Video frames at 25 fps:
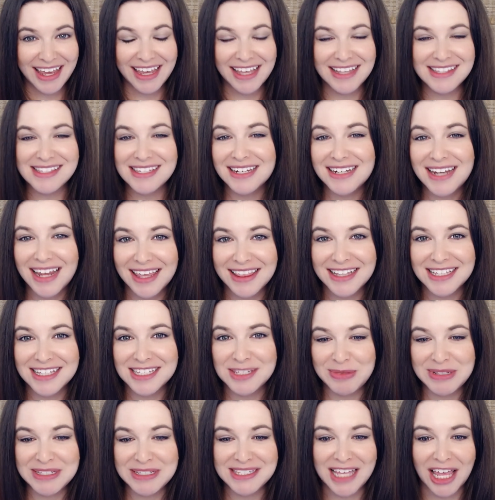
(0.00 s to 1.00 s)
It's a day
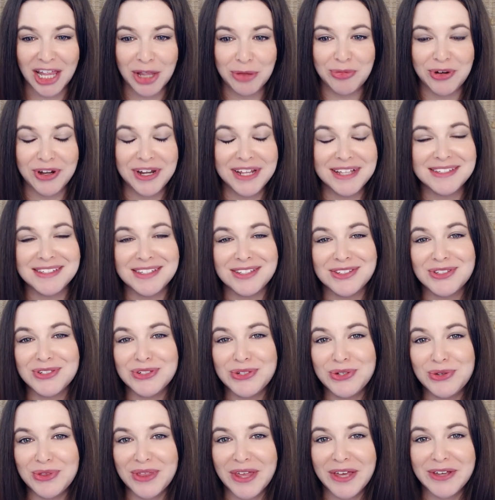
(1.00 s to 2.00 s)
that's been celebrated since
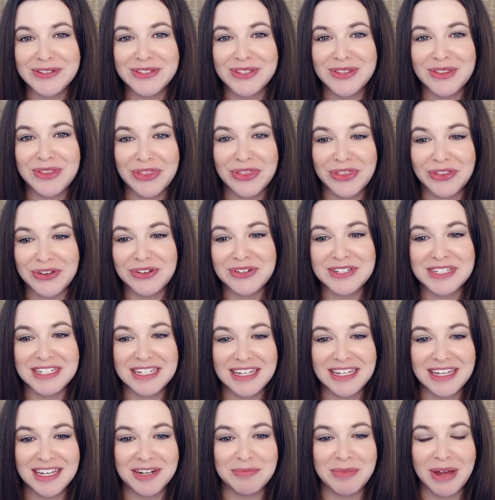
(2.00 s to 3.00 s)

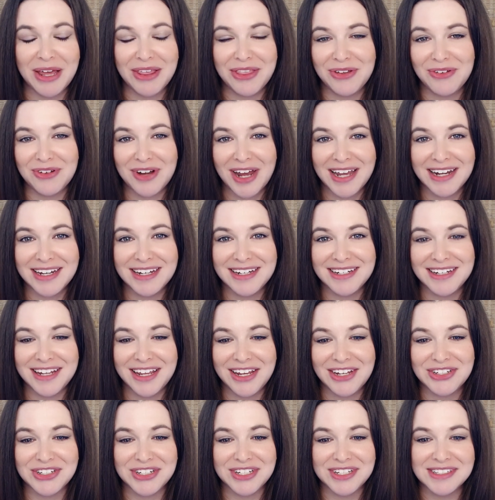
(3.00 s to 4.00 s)
2013 by the United
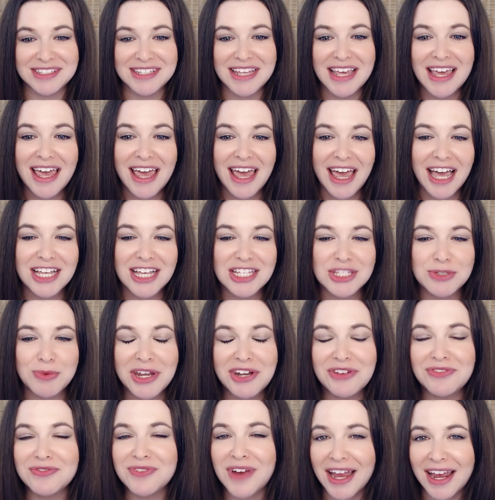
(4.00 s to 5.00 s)
Nations as a way
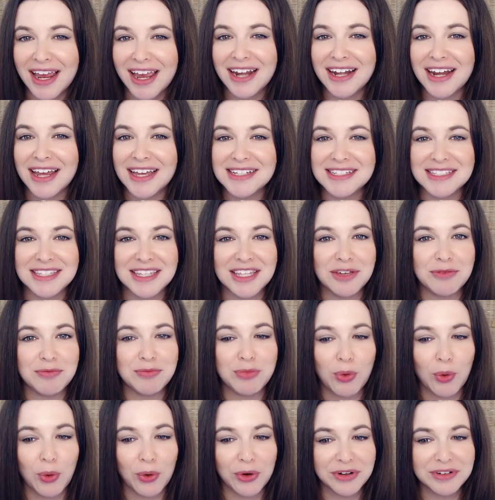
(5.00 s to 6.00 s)
to recognize the
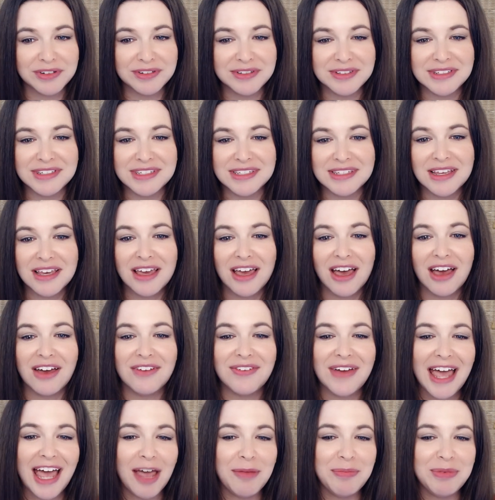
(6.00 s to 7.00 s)
importance
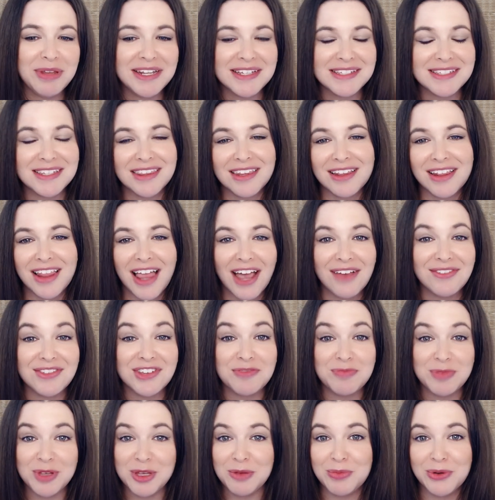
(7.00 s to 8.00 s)
of happiness in the lives
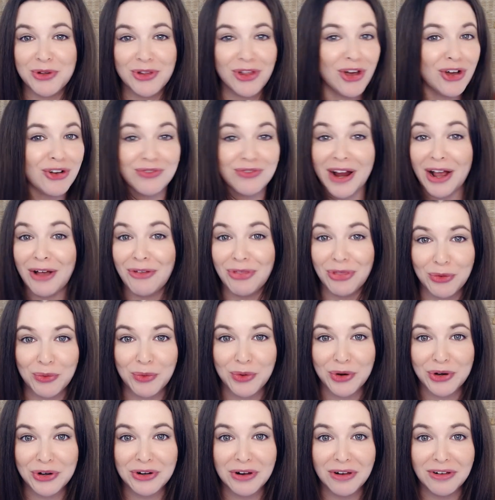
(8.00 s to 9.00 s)
of people around the
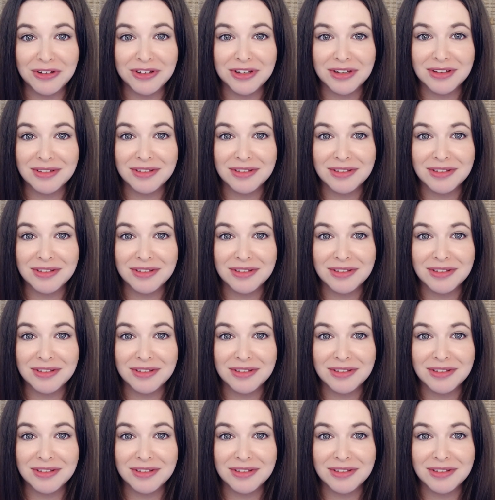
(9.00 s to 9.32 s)
world.